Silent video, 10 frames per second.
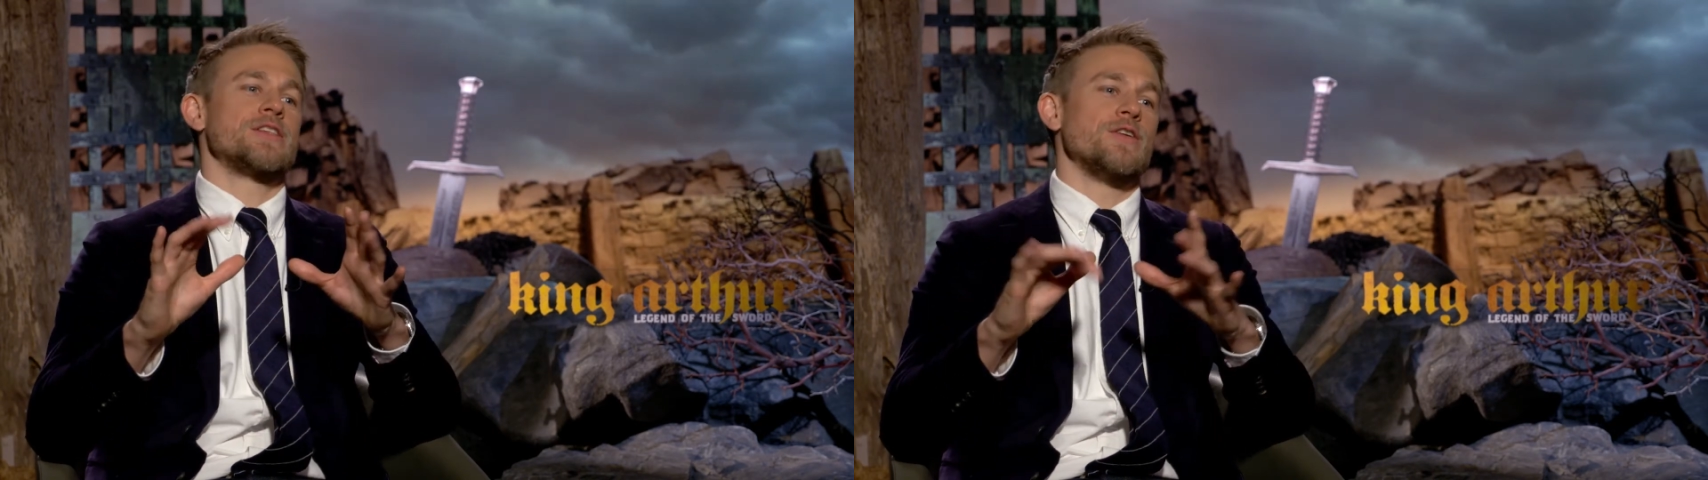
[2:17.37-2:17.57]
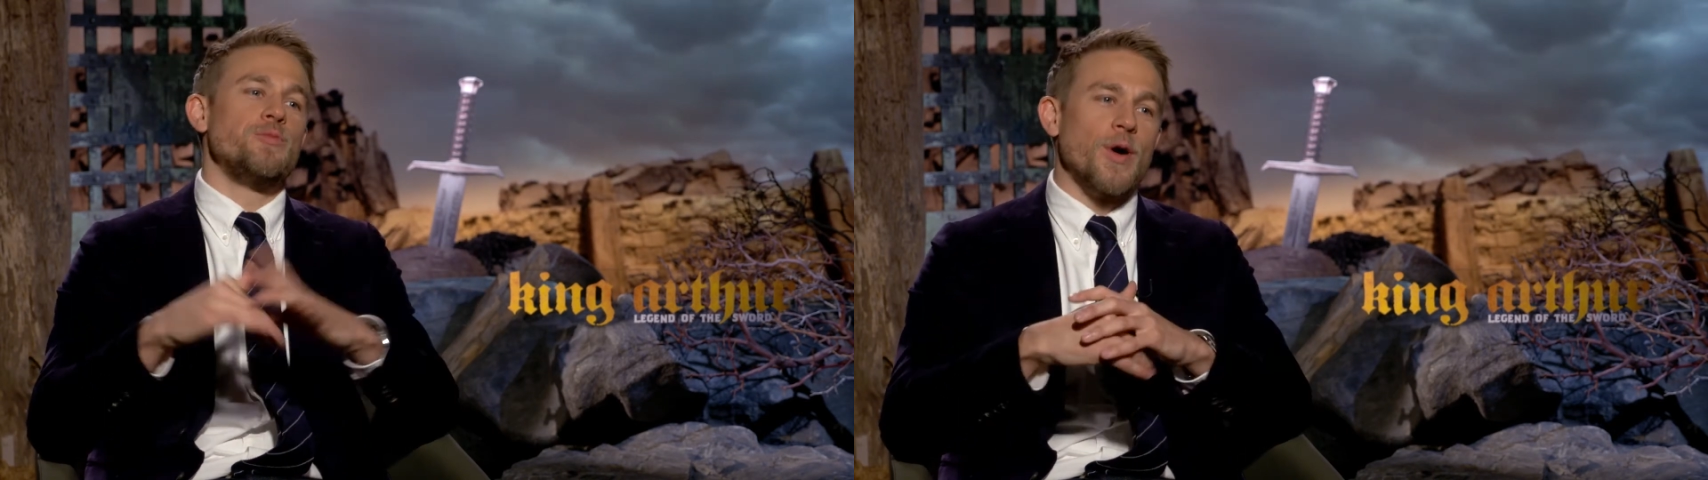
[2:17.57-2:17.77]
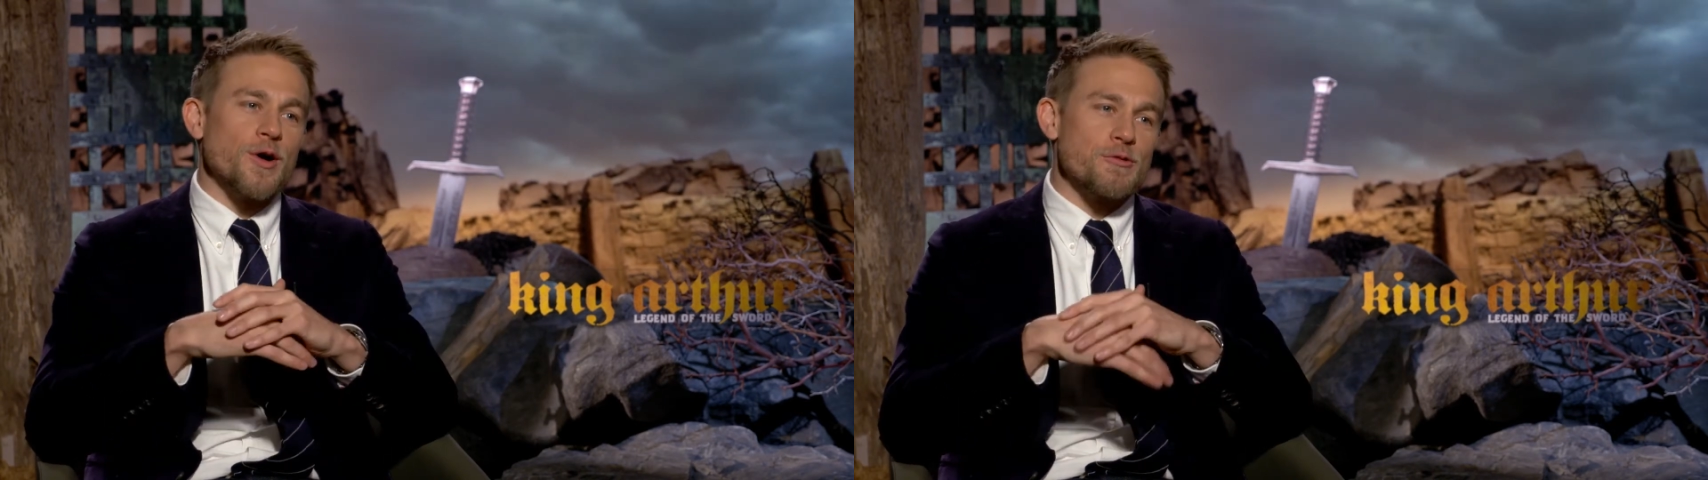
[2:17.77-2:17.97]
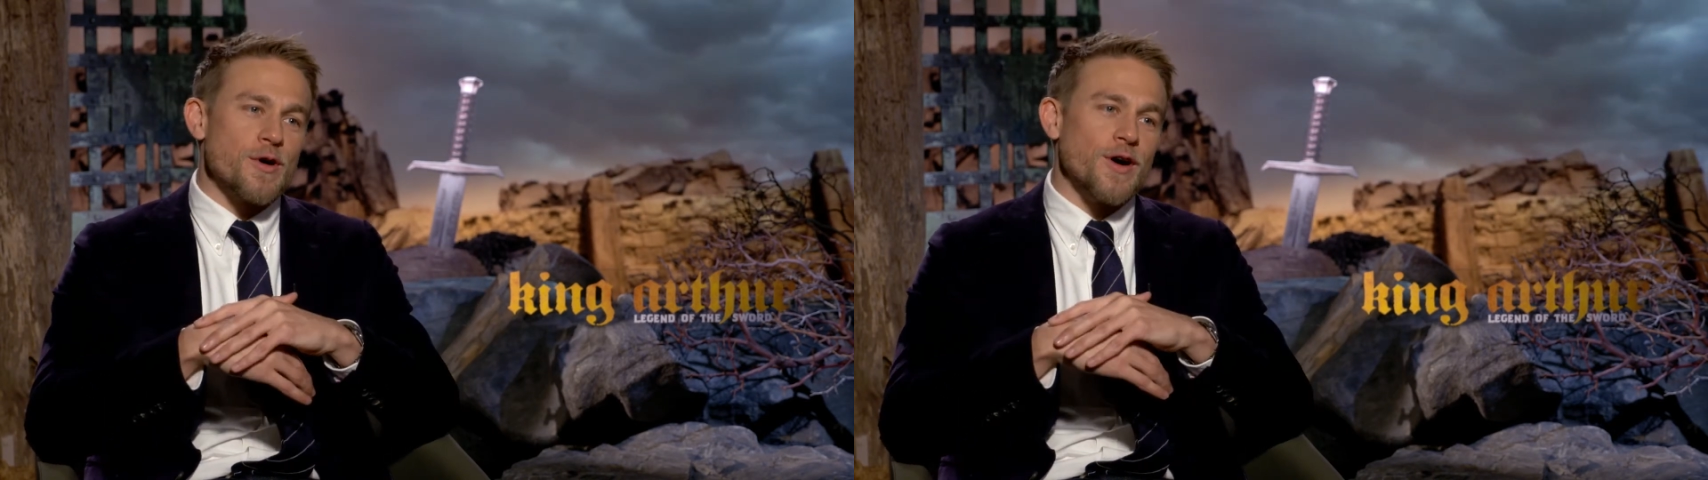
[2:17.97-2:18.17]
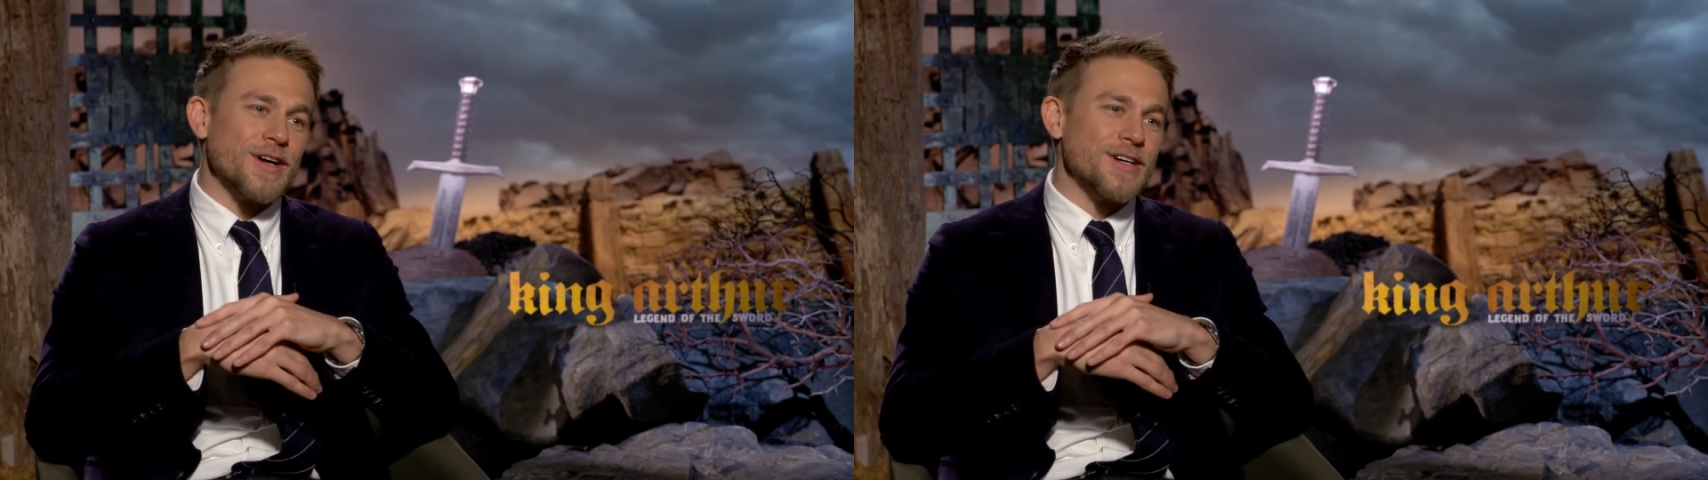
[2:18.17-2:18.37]
of punk
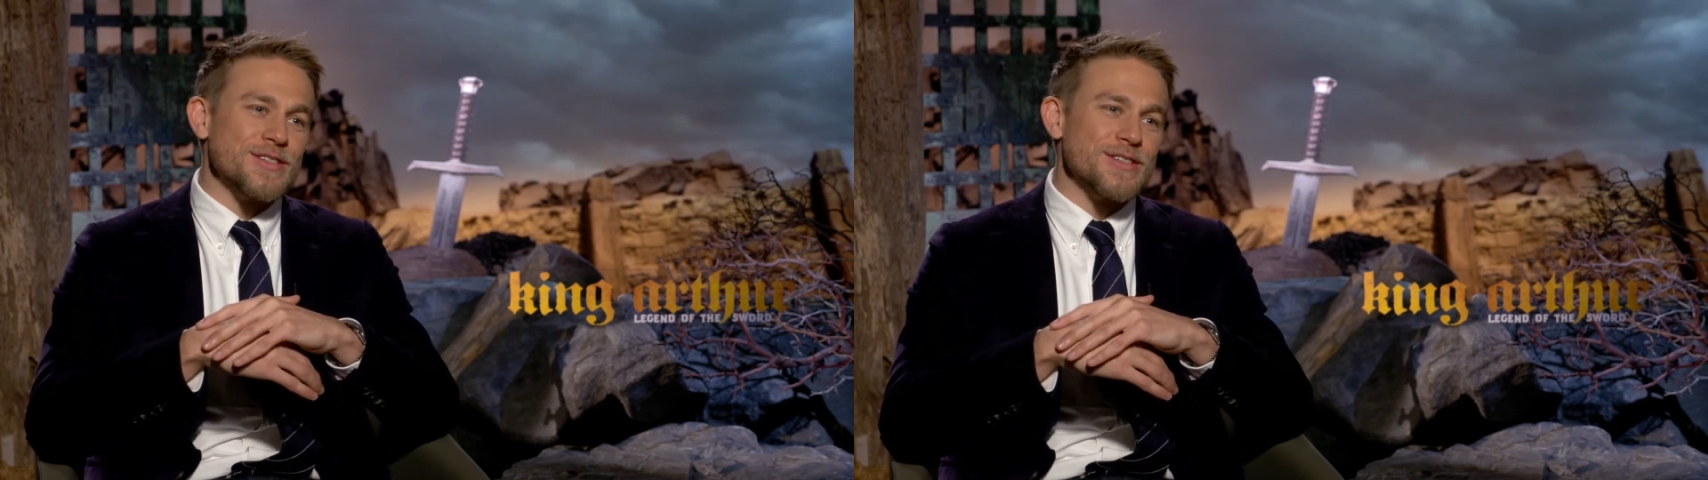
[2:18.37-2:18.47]
rock,